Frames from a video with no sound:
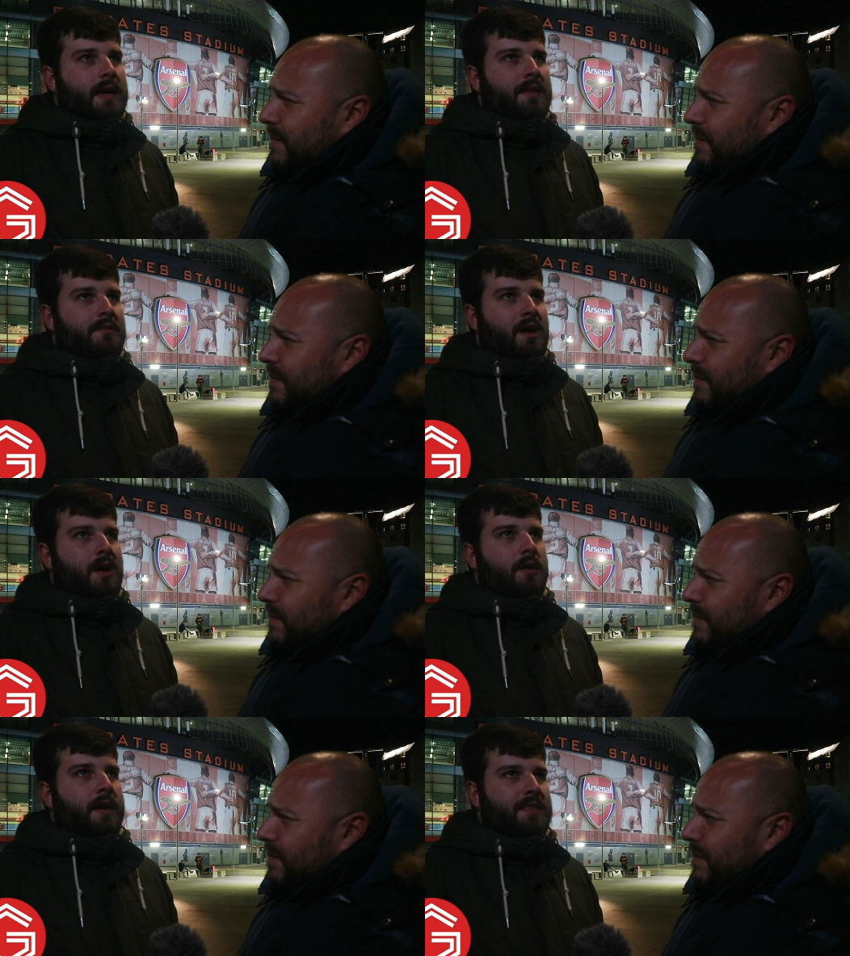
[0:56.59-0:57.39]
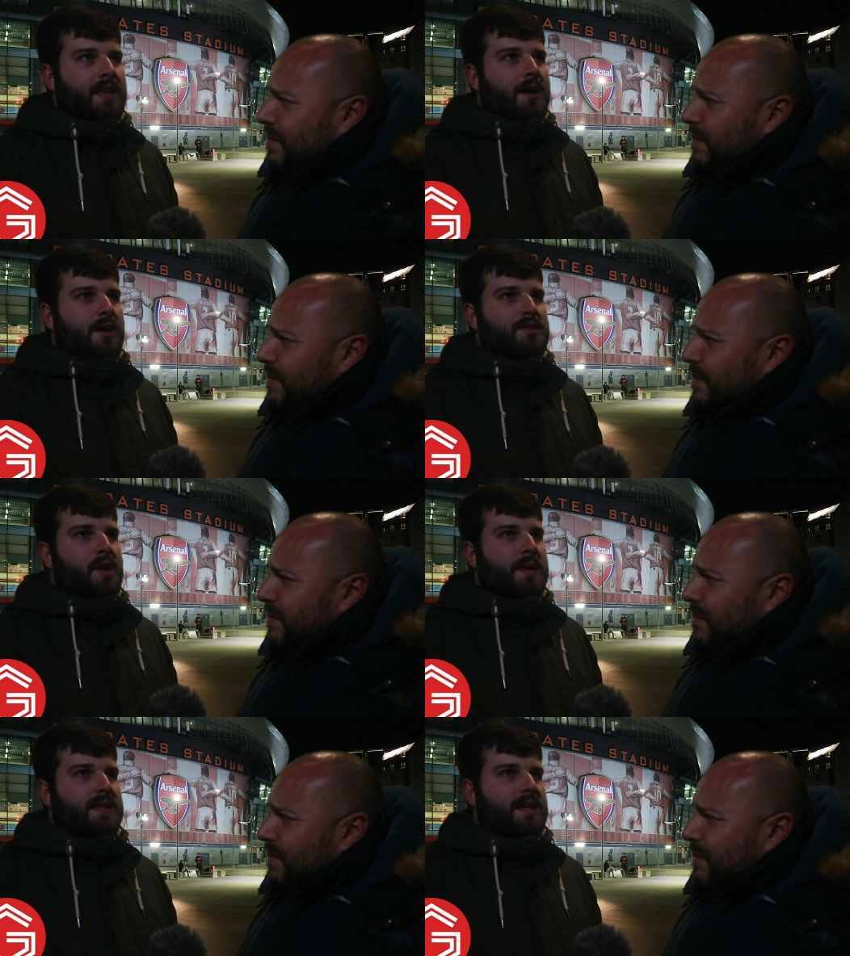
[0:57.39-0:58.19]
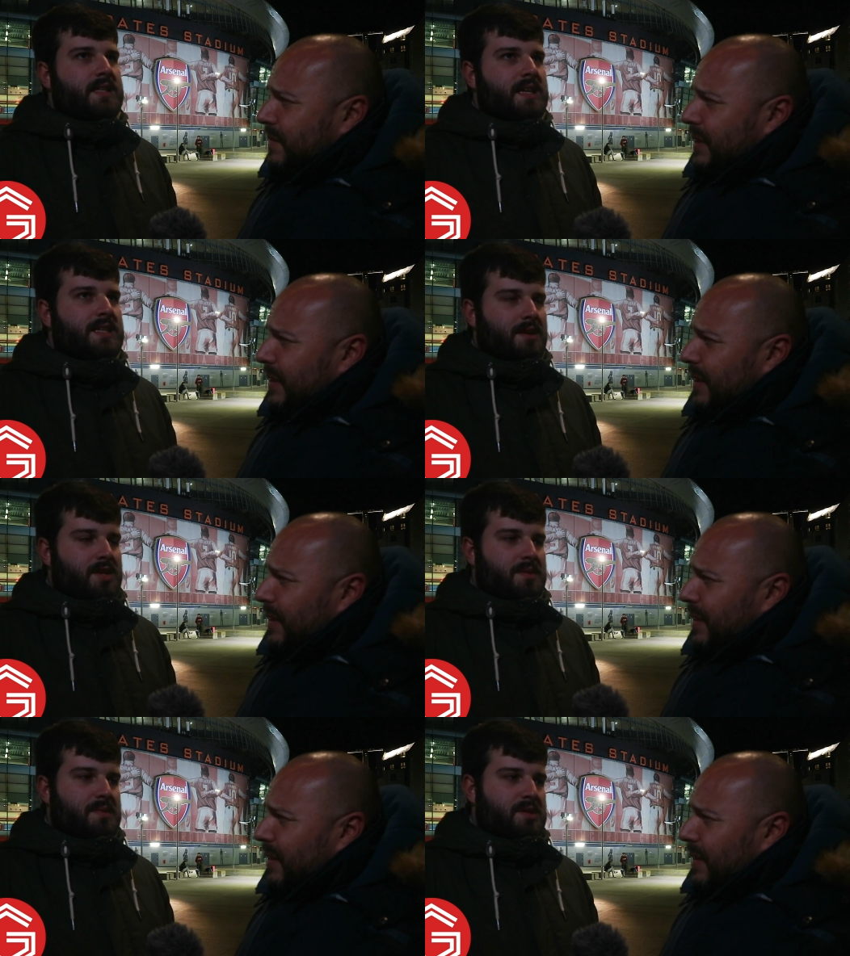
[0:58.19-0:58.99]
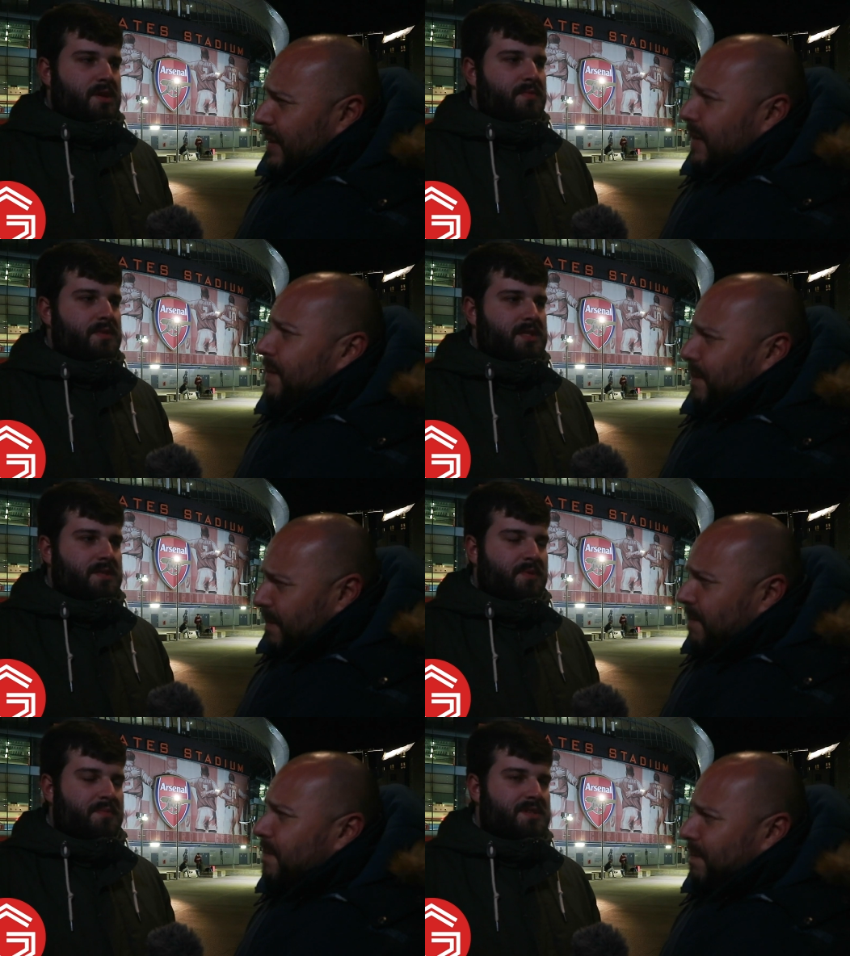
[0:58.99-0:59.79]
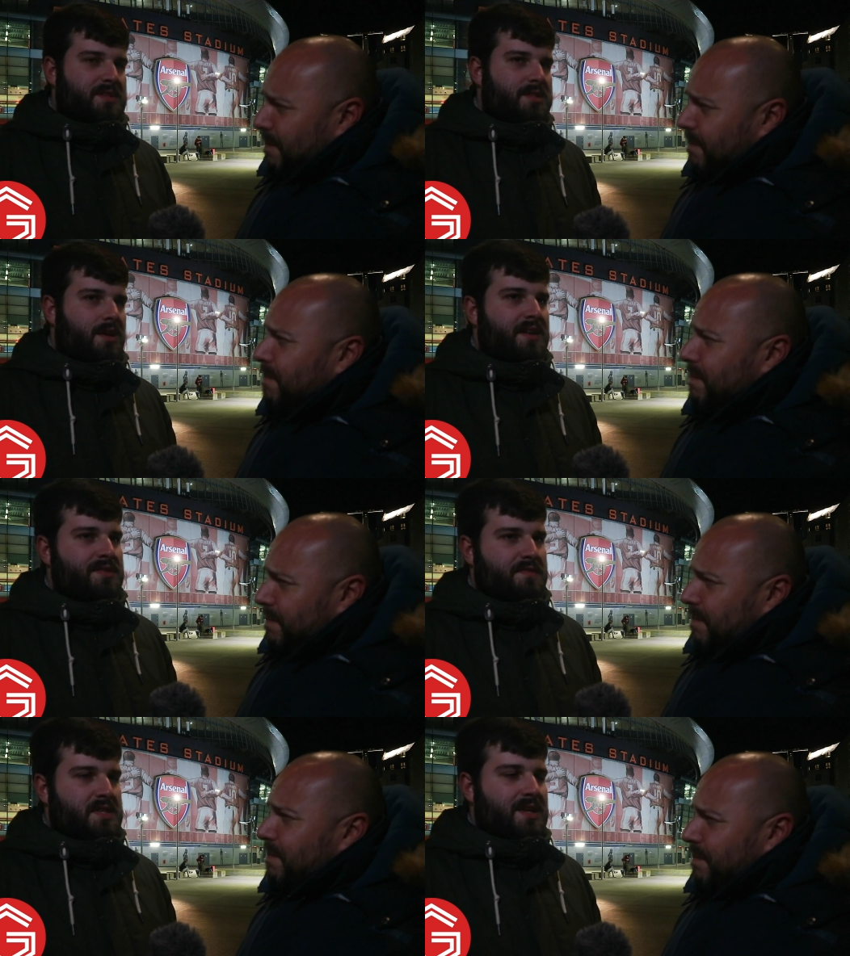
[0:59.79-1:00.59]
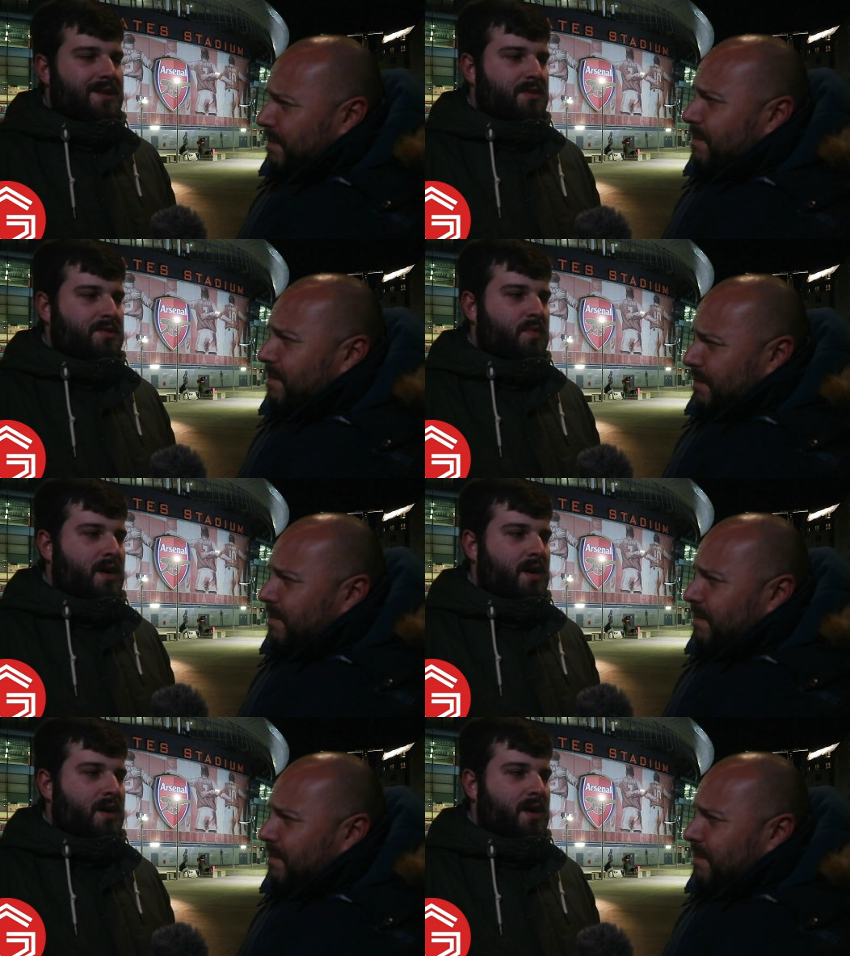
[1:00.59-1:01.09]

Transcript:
Speaker 1: there are they are doing things that he's asked them to do, which is a promising sign. He's obviously had a lot to